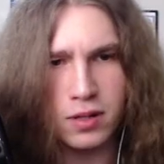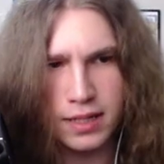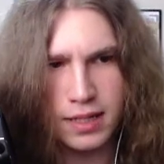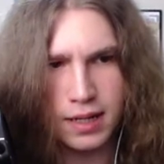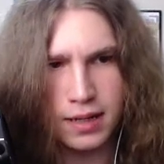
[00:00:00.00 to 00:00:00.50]
at
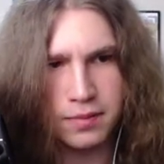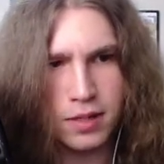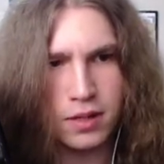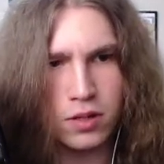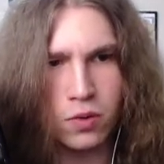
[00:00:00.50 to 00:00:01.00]
times.
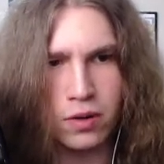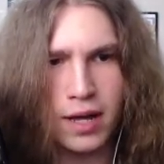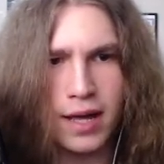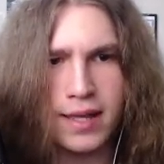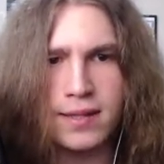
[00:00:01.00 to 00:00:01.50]
You are
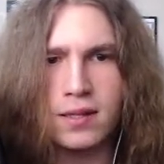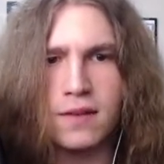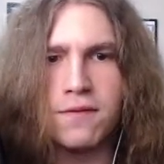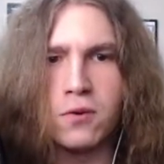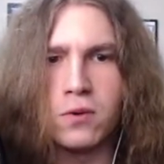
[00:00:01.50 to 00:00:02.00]
not easily
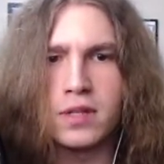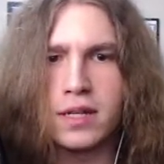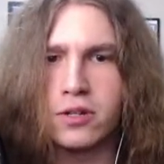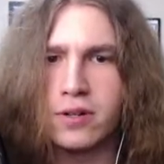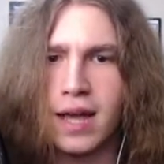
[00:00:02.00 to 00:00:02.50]
fooled
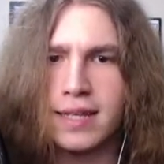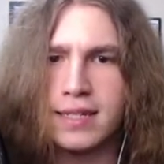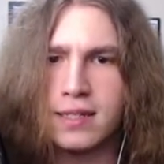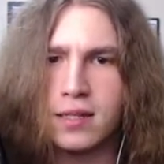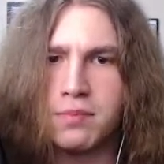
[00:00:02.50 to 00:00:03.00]
and you're not
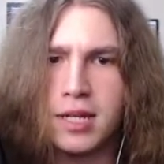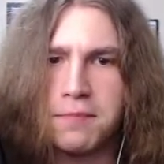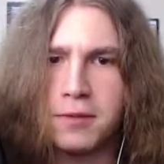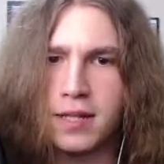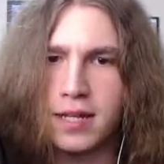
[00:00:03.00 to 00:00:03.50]
easily
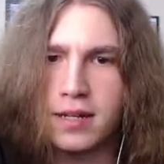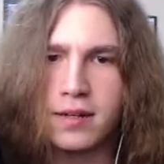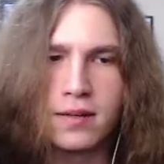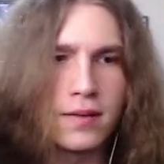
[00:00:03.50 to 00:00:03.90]
manipulated.